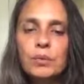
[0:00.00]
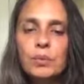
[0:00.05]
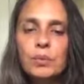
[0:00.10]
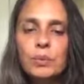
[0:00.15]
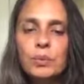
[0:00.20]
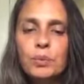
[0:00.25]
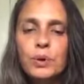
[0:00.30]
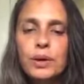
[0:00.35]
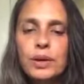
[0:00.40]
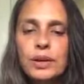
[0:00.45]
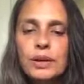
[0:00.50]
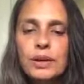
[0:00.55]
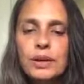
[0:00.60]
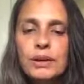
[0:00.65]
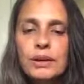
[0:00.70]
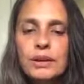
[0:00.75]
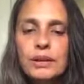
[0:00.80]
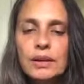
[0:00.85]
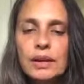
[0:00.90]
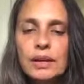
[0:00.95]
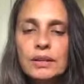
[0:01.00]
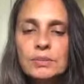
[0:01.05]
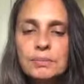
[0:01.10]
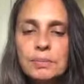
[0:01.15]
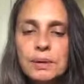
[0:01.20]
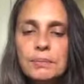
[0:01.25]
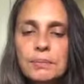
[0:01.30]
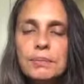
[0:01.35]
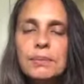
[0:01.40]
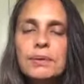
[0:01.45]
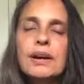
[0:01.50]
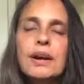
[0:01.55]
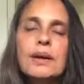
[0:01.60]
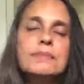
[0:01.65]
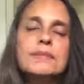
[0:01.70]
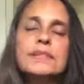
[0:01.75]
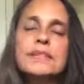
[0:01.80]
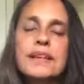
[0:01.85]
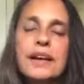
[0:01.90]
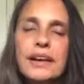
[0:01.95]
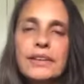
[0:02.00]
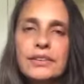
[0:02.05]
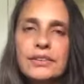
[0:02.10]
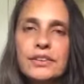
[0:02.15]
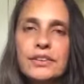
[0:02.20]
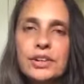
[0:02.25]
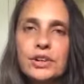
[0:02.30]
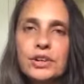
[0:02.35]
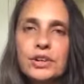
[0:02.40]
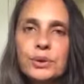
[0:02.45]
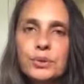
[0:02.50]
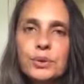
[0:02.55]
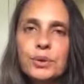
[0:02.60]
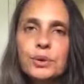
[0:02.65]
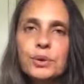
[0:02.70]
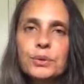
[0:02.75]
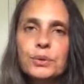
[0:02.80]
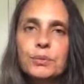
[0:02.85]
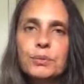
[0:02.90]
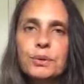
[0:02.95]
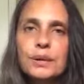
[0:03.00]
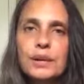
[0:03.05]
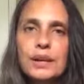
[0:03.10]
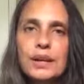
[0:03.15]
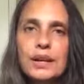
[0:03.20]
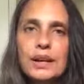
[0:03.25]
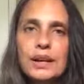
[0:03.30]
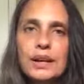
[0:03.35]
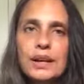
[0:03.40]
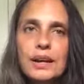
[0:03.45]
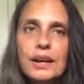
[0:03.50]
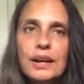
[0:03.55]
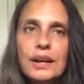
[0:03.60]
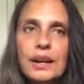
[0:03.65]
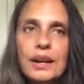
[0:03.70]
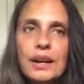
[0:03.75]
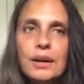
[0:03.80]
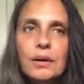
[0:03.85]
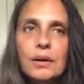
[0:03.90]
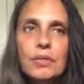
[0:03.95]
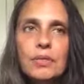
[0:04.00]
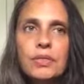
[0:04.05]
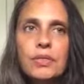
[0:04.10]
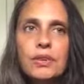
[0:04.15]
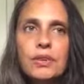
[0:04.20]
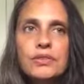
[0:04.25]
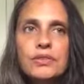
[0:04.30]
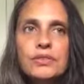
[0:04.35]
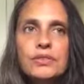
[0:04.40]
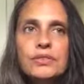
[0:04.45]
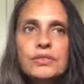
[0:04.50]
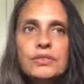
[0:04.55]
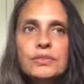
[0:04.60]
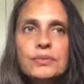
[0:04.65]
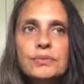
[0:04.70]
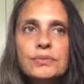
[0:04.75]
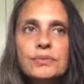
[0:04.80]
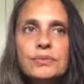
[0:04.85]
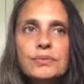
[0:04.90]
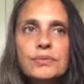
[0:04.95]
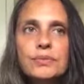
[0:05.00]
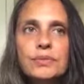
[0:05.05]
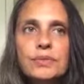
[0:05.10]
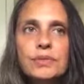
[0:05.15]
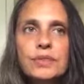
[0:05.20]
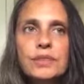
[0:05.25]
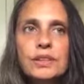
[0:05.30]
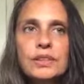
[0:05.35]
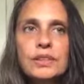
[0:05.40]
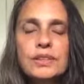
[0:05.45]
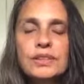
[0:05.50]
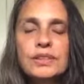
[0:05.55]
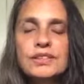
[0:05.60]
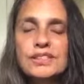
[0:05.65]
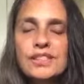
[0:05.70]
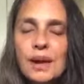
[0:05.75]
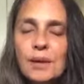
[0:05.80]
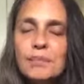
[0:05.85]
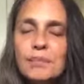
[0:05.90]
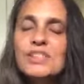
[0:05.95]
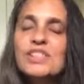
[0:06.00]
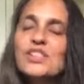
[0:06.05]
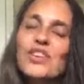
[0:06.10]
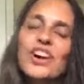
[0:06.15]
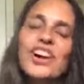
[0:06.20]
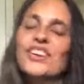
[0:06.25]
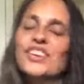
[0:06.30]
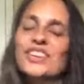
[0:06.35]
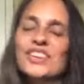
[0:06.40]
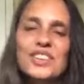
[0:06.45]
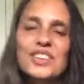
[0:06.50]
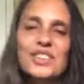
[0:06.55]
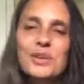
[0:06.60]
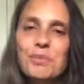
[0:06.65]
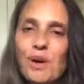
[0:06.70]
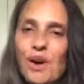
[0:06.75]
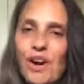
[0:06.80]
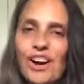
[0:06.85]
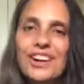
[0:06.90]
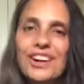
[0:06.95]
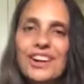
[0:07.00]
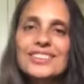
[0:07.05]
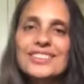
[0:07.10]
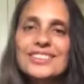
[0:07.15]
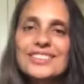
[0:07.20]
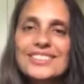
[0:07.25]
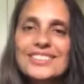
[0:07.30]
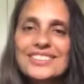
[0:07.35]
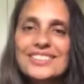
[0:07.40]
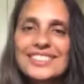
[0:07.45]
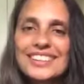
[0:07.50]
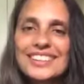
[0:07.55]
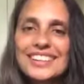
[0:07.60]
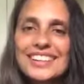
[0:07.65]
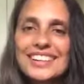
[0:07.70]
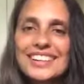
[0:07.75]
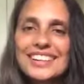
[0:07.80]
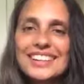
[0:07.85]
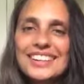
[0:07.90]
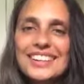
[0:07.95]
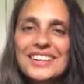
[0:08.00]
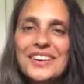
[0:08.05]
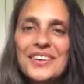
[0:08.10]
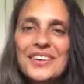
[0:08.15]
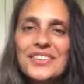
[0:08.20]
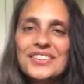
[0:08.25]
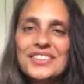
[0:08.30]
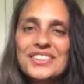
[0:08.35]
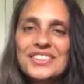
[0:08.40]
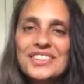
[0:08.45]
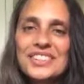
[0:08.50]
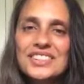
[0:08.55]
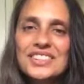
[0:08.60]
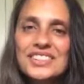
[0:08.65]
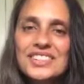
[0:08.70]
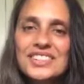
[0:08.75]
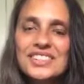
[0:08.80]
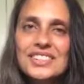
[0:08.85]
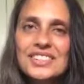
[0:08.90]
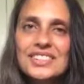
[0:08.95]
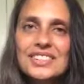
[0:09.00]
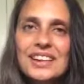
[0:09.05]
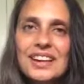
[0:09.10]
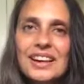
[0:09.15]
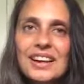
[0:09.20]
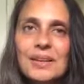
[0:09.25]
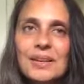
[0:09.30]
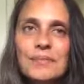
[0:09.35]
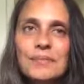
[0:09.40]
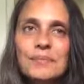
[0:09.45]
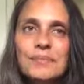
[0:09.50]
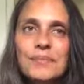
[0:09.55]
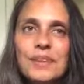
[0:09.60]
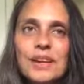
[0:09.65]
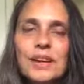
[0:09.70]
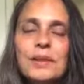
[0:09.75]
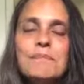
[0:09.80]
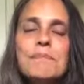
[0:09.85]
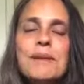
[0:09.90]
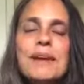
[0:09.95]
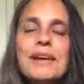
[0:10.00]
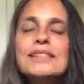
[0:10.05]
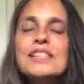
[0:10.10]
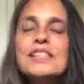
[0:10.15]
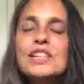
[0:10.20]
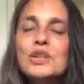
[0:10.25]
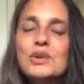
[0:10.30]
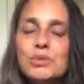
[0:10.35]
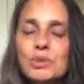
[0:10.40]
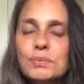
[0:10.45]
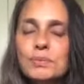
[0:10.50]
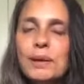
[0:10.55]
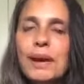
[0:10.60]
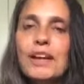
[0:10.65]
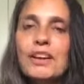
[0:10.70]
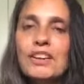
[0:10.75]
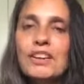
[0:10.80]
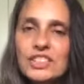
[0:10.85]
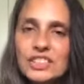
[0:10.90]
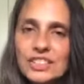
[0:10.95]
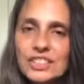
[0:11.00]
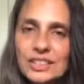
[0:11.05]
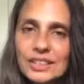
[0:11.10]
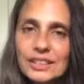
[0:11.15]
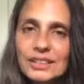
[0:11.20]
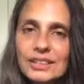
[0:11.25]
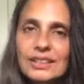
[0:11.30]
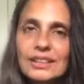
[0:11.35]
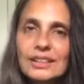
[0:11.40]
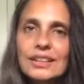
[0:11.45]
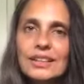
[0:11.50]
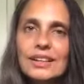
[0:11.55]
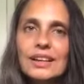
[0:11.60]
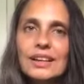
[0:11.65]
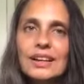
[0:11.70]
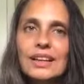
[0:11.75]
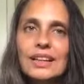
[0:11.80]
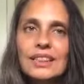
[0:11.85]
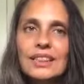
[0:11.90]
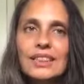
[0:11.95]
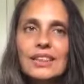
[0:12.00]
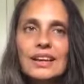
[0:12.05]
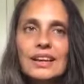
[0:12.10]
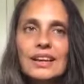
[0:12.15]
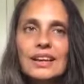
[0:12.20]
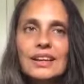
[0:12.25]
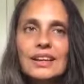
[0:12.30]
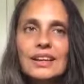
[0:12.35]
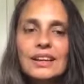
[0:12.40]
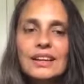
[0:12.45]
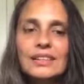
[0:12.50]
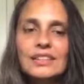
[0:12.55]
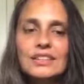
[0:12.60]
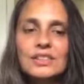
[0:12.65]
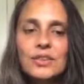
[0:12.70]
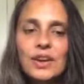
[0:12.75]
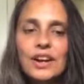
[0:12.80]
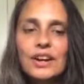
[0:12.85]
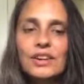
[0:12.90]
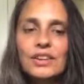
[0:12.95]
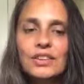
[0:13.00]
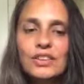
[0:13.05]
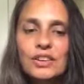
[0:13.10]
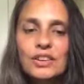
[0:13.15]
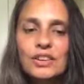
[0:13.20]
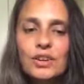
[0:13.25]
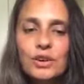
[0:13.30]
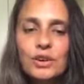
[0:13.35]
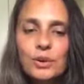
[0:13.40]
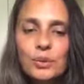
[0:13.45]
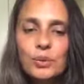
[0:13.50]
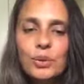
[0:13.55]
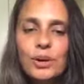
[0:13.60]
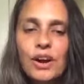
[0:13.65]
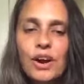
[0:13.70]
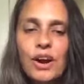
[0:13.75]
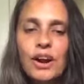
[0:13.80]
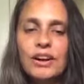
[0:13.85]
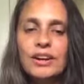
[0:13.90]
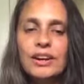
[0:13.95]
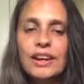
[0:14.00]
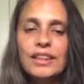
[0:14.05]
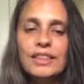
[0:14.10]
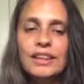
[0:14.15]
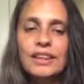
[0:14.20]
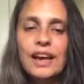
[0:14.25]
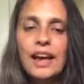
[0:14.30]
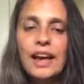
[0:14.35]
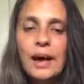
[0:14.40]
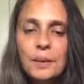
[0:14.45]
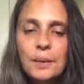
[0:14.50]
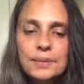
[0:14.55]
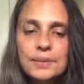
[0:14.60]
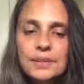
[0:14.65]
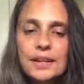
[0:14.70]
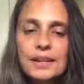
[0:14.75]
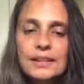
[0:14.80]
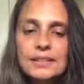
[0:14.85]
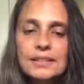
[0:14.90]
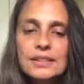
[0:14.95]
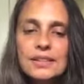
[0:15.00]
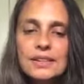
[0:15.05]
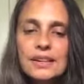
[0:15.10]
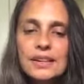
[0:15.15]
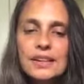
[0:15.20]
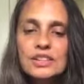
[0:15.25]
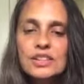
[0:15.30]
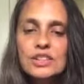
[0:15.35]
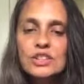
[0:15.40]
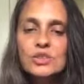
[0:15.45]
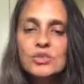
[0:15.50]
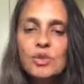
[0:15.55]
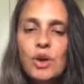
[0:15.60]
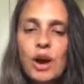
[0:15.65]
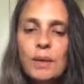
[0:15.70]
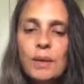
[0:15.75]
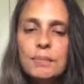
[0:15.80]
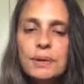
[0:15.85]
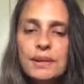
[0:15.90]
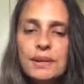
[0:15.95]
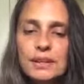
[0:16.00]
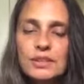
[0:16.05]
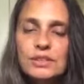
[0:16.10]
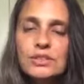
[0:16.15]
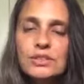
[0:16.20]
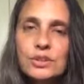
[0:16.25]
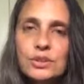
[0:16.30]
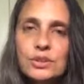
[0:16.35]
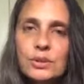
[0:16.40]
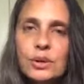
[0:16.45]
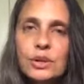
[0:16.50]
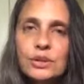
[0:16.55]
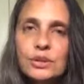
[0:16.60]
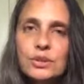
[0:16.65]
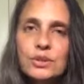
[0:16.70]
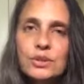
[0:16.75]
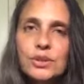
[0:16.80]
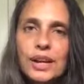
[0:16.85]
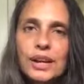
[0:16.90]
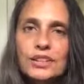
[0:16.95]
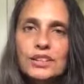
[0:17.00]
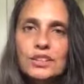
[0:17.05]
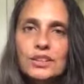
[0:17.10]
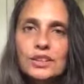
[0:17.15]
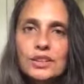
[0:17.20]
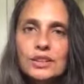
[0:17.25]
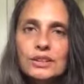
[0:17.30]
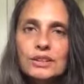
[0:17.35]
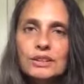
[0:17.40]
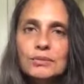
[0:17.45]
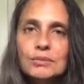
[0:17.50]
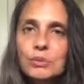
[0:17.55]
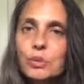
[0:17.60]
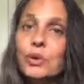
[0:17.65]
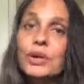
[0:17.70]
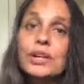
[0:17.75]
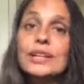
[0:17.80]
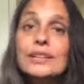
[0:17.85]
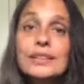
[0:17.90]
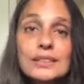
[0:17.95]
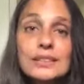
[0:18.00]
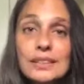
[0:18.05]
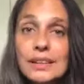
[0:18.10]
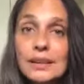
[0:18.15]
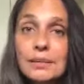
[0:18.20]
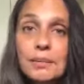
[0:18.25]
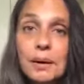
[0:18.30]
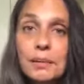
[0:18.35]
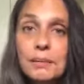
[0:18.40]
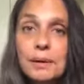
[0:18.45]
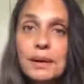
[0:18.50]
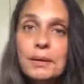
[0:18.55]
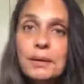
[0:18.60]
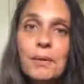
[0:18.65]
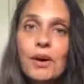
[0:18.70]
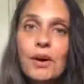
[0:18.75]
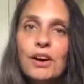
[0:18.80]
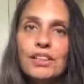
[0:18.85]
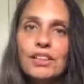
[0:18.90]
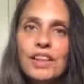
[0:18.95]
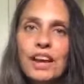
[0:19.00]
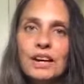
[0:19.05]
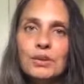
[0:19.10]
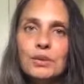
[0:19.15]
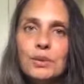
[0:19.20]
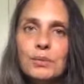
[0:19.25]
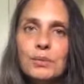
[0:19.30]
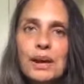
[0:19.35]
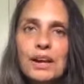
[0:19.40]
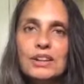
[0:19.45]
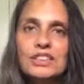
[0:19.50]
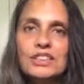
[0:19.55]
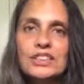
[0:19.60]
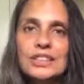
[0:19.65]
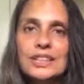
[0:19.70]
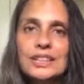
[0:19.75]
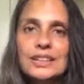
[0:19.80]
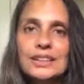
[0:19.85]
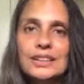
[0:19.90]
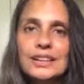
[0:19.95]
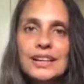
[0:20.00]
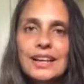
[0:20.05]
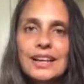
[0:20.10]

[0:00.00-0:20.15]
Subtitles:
we as people come together in a group, there's the sum is greater than the parts. There's just an amazing group energy that is greater than who we are, and I think helps us just drop into our true nature more easily by being part of that group energy.